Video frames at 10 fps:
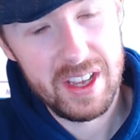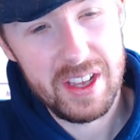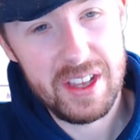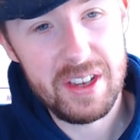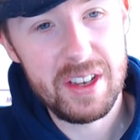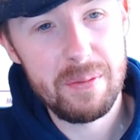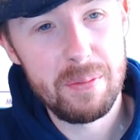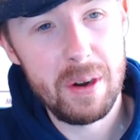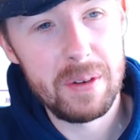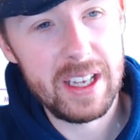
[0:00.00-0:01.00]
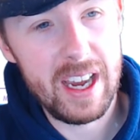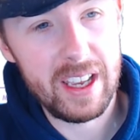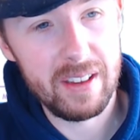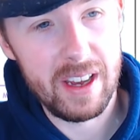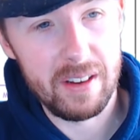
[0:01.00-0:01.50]
you could probably
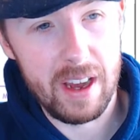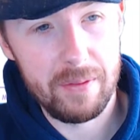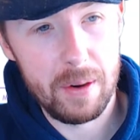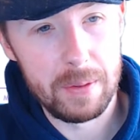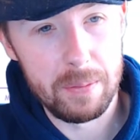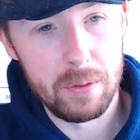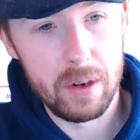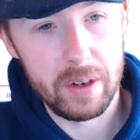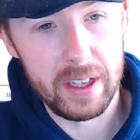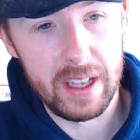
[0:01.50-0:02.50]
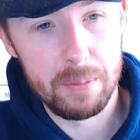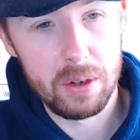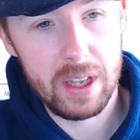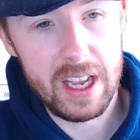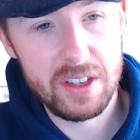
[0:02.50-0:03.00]
argue oh, I've probably broken it there
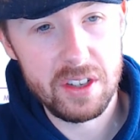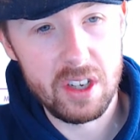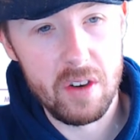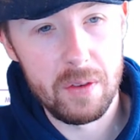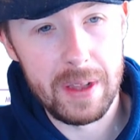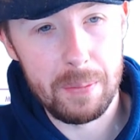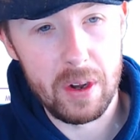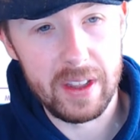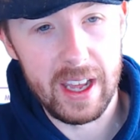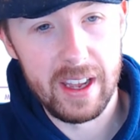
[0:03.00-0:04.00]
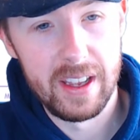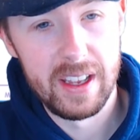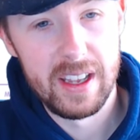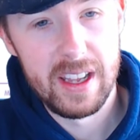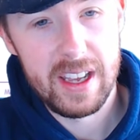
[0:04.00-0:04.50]
but let's just go from that point there
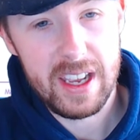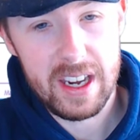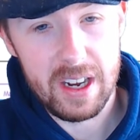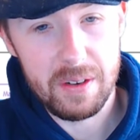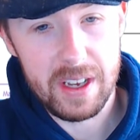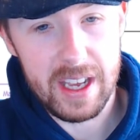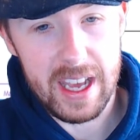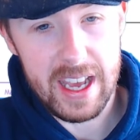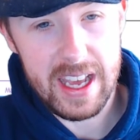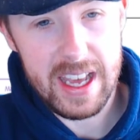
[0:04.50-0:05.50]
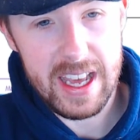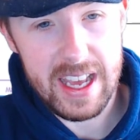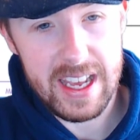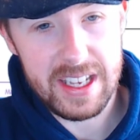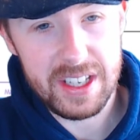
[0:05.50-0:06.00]
you know it
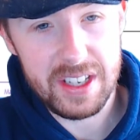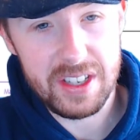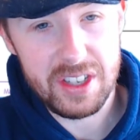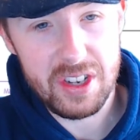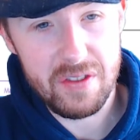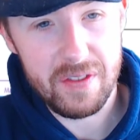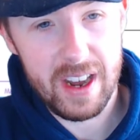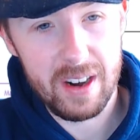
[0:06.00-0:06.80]
isn't too far